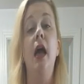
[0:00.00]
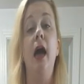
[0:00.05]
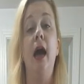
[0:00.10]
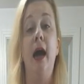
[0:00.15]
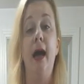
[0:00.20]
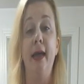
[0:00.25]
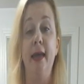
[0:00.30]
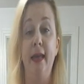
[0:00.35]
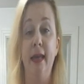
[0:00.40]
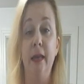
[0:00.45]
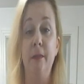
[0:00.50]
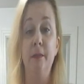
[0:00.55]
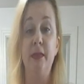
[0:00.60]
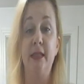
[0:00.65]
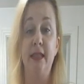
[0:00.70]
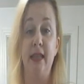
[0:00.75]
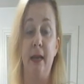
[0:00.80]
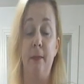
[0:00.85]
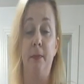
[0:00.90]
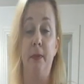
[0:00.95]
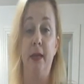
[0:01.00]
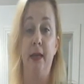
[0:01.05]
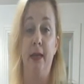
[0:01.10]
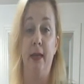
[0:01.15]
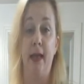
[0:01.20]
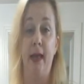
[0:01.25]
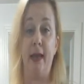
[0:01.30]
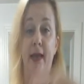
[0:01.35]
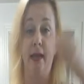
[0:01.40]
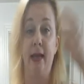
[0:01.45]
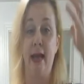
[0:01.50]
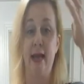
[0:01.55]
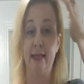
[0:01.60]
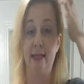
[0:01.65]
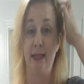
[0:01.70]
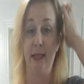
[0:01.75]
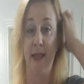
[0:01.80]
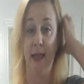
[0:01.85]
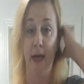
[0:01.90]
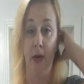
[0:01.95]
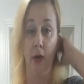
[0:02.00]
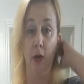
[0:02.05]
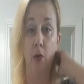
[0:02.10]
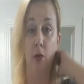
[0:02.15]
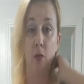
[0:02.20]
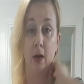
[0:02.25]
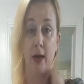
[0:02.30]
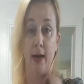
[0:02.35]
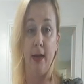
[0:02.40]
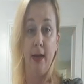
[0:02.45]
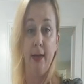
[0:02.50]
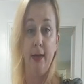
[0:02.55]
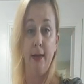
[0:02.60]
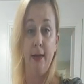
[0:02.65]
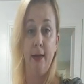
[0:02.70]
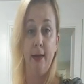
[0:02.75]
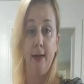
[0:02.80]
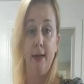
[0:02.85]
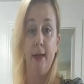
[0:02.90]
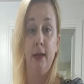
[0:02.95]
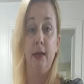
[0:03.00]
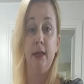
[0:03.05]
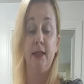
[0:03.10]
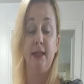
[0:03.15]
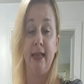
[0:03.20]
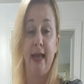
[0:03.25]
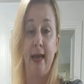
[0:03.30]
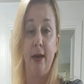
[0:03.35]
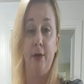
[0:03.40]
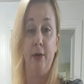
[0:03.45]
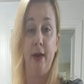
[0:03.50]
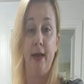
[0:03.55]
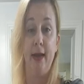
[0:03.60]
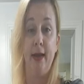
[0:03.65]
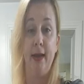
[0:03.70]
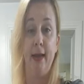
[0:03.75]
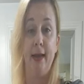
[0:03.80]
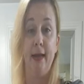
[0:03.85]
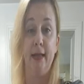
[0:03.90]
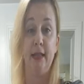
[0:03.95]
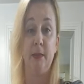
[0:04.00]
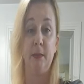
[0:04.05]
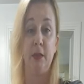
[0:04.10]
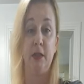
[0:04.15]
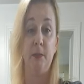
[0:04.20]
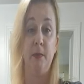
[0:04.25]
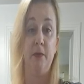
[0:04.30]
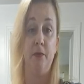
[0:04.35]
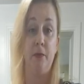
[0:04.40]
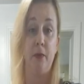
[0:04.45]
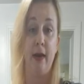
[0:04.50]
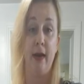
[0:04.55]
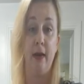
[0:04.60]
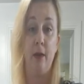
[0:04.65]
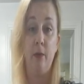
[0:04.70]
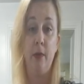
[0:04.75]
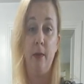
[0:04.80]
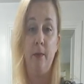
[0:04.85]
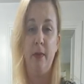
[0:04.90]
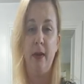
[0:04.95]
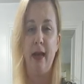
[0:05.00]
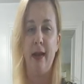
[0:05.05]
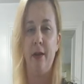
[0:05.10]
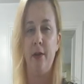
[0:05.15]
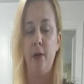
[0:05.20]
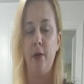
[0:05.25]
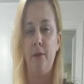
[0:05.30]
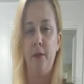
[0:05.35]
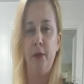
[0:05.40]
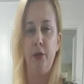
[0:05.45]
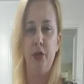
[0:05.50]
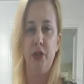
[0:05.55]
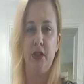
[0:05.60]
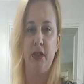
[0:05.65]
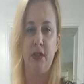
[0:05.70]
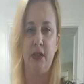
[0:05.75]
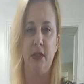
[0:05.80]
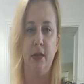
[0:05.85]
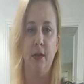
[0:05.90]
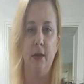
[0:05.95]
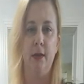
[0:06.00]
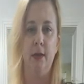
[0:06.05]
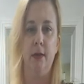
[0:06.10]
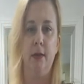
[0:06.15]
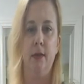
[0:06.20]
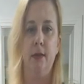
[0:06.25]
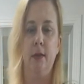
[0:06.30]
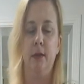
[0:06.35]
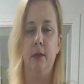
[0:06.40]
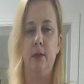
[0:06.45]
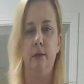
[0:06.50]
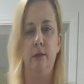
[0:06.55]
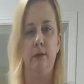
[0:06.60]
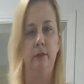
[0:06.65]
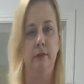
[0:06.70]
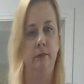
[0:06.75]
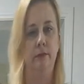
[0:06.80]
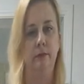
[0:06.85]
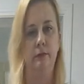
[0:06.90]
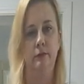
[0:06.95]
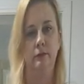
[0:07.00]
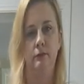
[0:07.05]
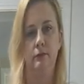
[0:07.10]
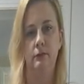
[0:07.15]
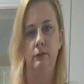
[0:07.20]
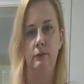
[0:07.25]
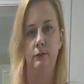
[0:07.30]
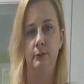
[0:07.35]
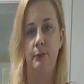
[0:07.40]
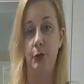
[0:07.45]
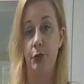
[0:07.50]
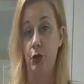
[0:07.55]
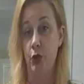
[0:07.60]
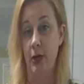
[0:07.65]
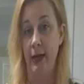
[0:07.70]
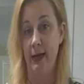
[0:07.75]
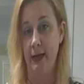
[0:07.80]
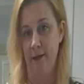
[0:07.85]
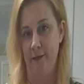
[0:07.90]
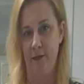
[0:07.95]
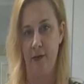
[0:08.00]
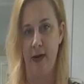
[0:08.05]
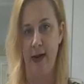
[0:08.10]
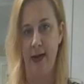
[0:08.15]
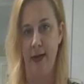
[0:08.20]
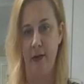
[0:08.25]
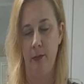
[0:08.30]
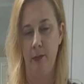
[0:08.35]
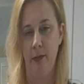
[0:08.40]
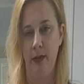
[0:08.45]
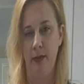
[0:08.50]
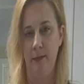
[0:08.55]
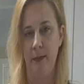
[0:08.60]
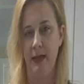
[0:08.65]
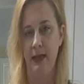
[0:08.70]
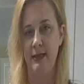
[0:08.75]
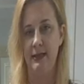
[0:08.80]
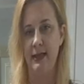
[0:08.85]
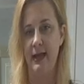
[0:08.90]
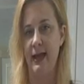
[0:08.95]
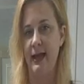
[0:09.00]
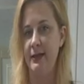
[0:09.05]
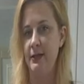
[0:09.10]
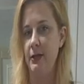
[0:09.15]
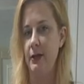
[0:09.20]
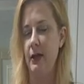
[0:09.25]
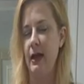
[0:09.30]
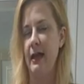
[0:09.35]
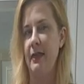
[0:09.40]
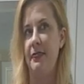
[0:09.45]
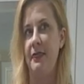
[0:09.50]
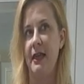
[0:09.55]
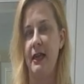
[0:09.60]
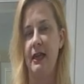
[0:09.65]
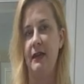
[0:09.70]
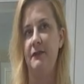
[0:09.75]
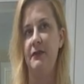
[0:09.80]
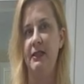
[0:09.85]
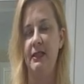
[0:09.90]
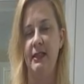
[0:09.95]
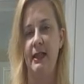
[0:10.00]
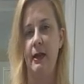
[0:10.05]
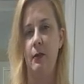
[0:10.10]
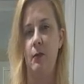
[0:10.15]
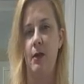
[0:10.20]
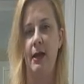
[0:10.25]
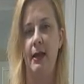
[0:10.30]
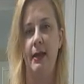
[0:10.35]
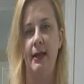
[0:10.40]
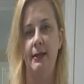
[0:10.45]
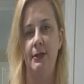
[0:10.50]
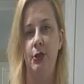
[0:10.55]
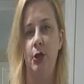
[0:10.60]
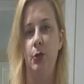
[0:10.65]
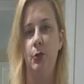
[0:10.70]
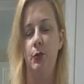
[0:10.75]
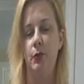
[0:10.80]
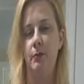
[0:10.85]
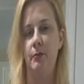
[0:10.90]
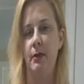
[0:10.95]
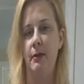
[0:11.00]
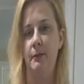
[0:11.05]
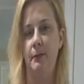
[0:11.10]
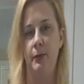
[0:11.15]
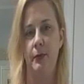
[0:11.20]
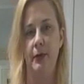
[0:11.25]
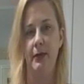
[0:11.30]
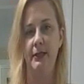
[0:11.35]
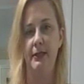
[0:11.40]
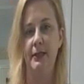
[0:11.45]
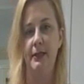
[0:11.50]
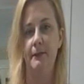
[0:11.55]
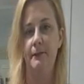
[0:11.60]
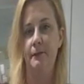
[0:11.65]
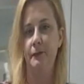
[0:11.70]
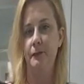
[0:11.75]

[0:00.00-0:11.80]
am sampling a Casalero wine Saturday, and it's supposed to be for Halloween, but I don't know if they're just portraying it for Halloween, because I think I've seen that wine and I don't remember it